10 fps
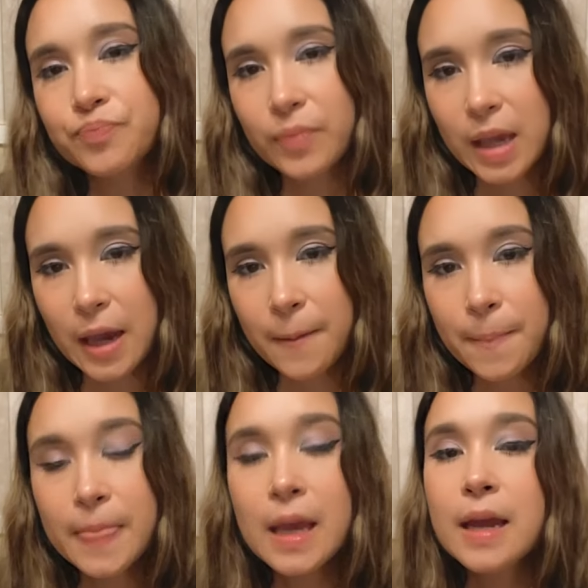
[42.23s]
Okay,
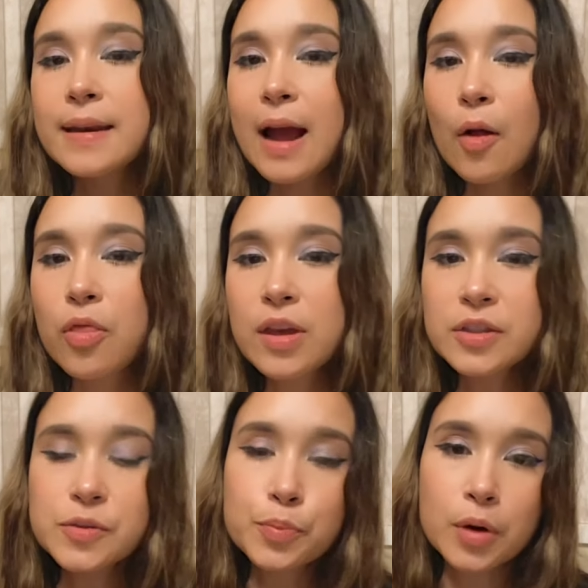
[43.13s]
now
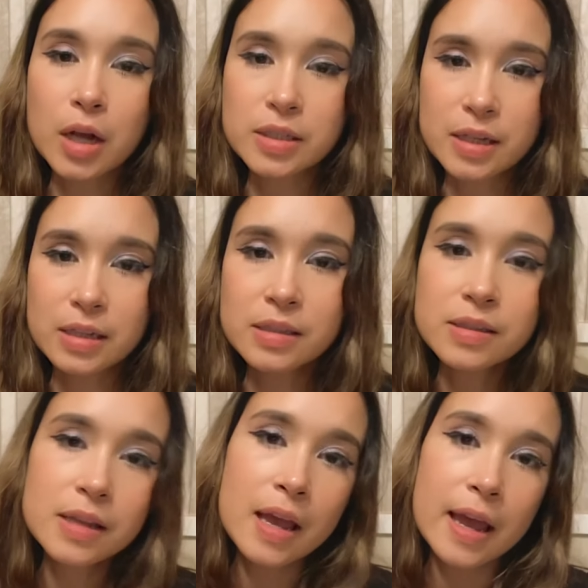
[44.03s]
this
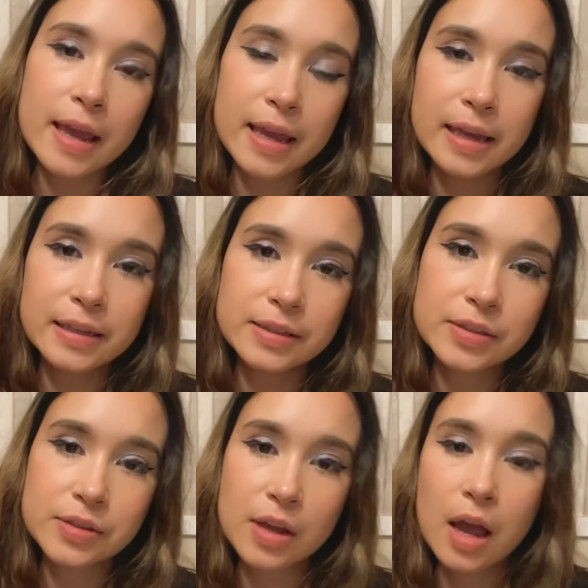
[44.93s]
process
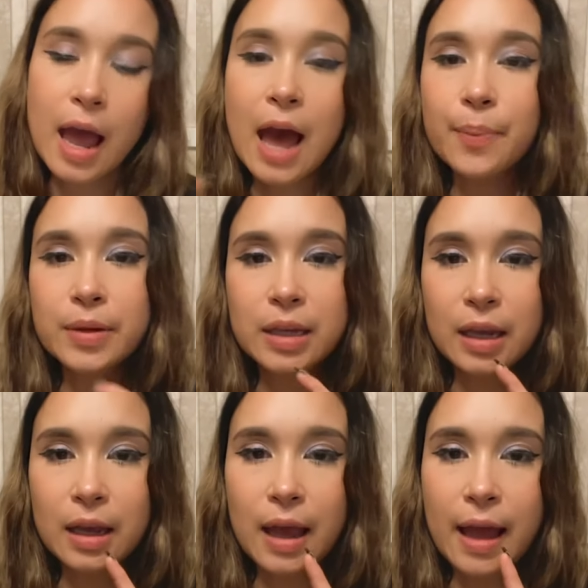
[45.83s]
is
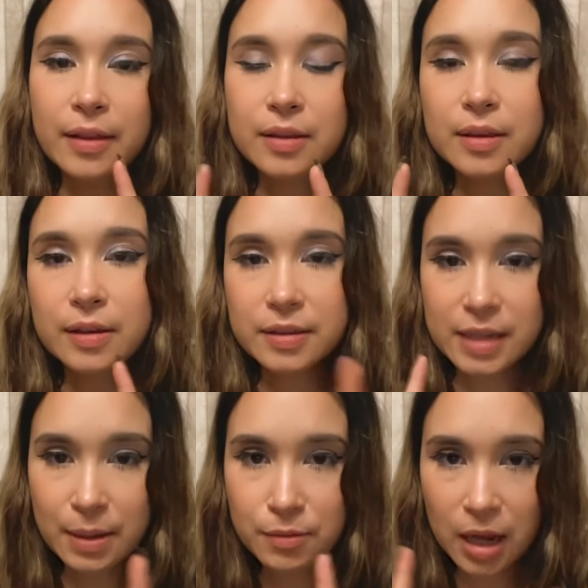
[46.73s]
happening at the
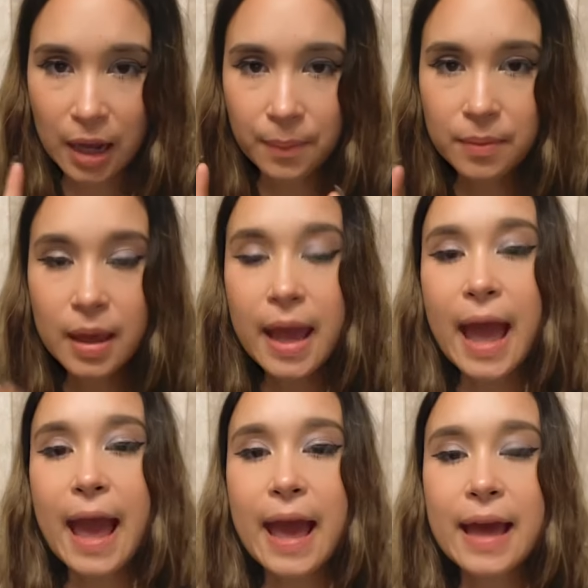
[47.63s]
same time,
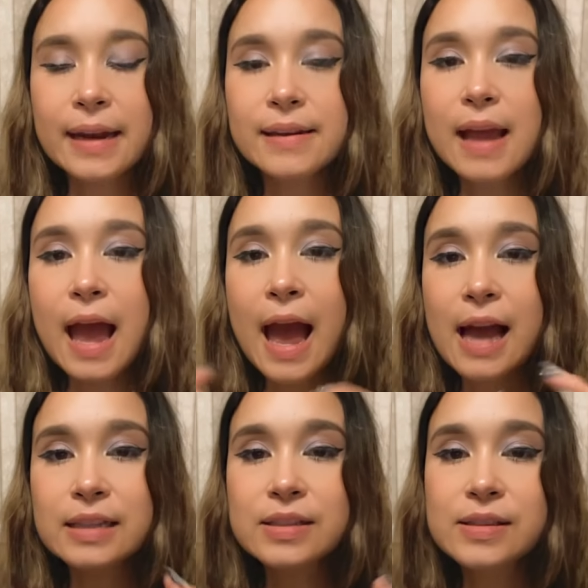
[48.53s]
and
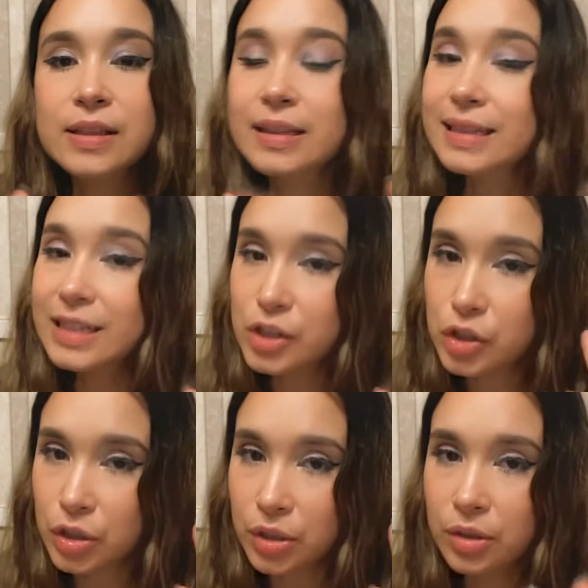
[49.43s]
as the
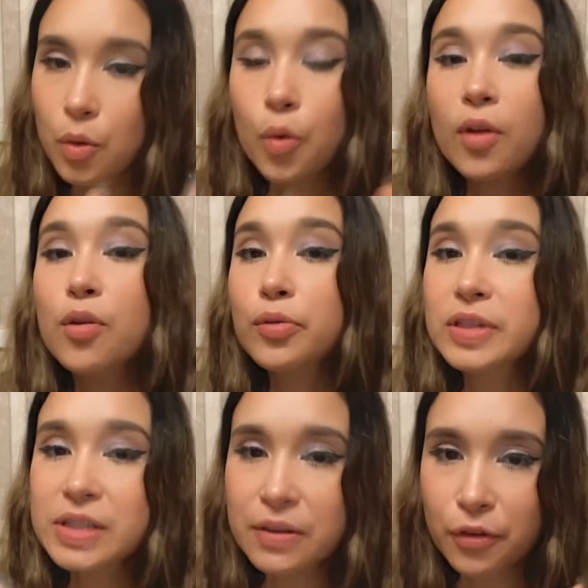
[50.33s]
listener or the
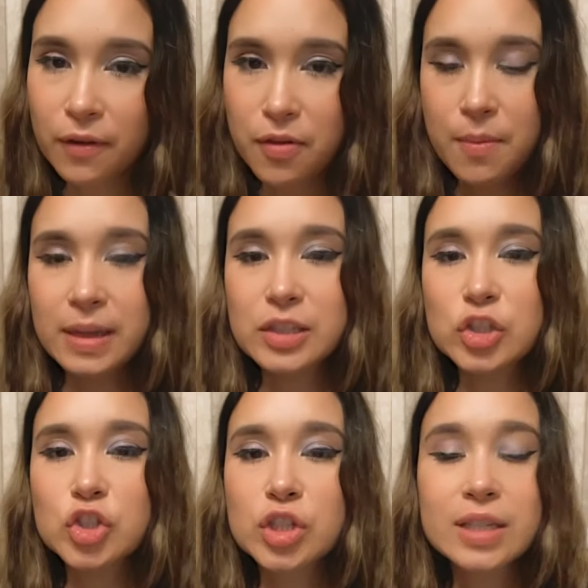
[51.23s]
receiver of the
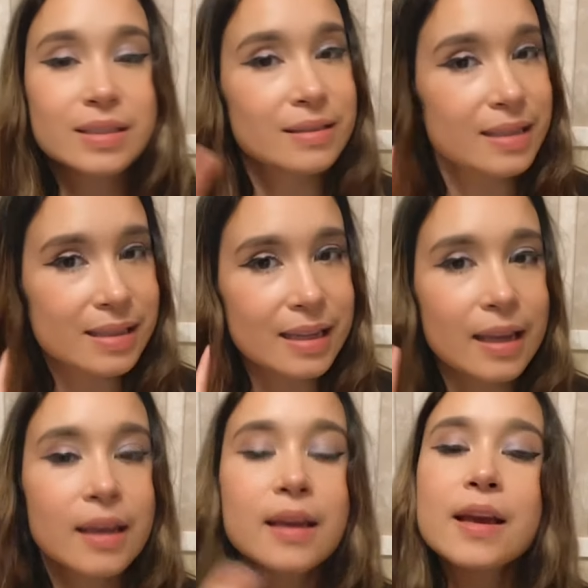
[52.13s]
message is listening,
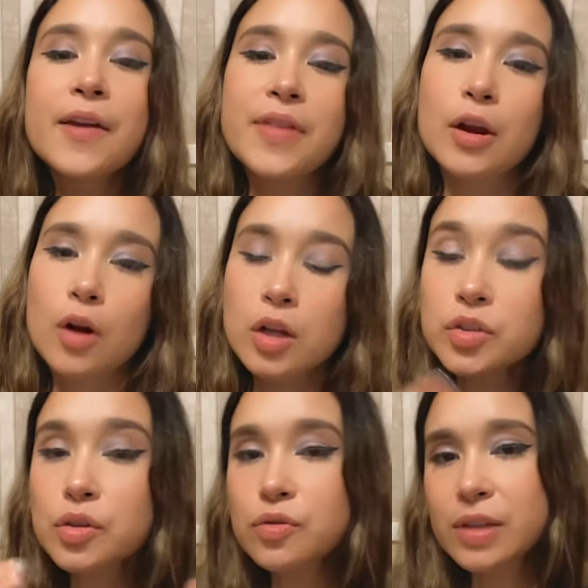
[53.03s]
they are
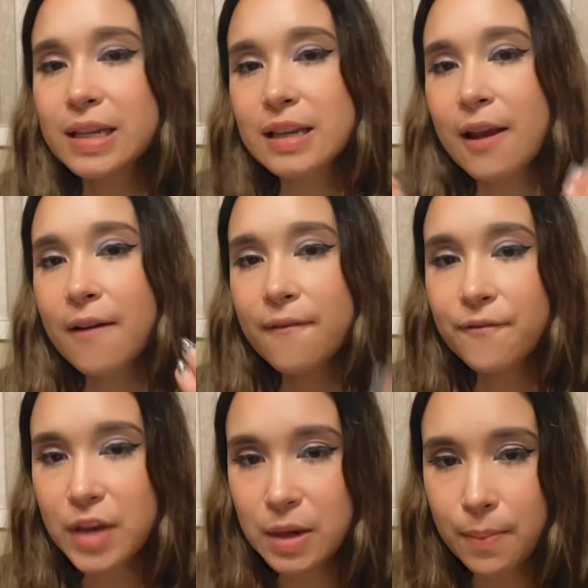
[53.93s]
also sending
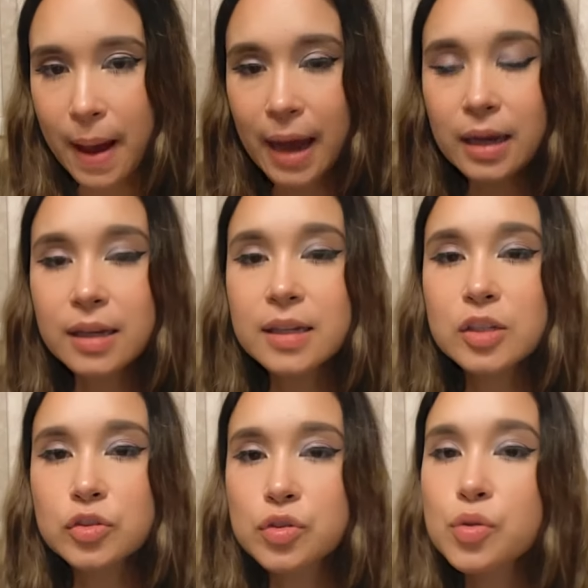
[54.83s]
feedback
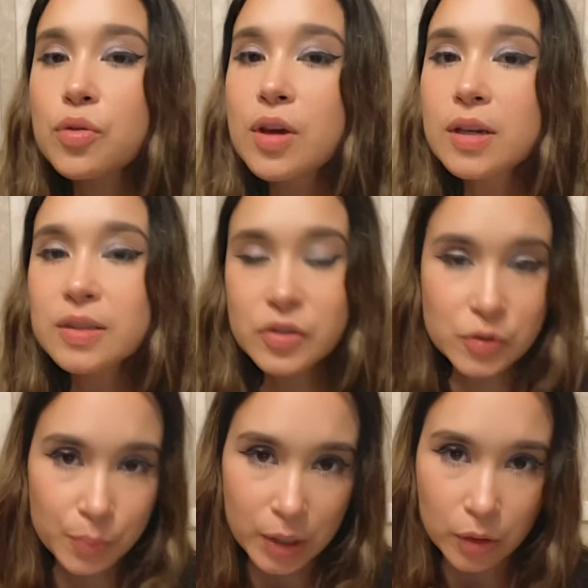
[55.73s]
to the
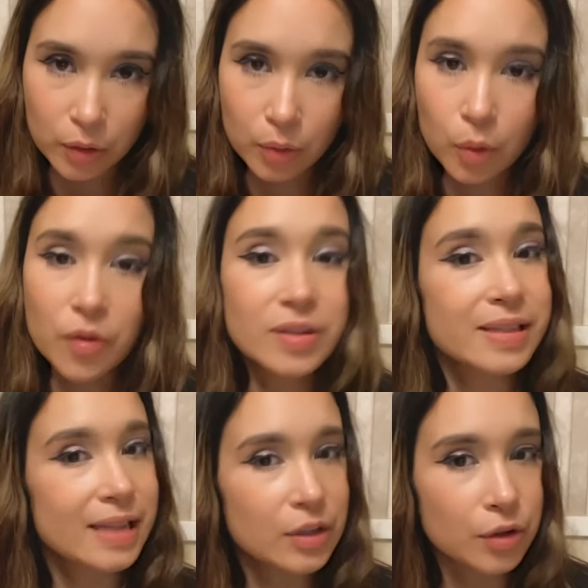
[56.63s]
speaker or the
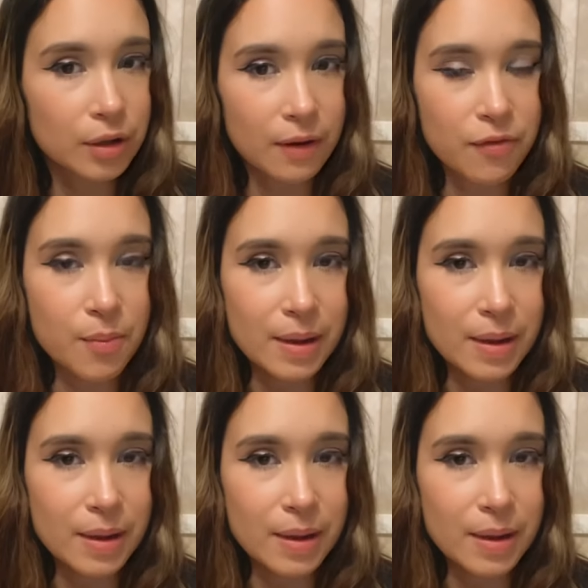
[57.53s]
sender of the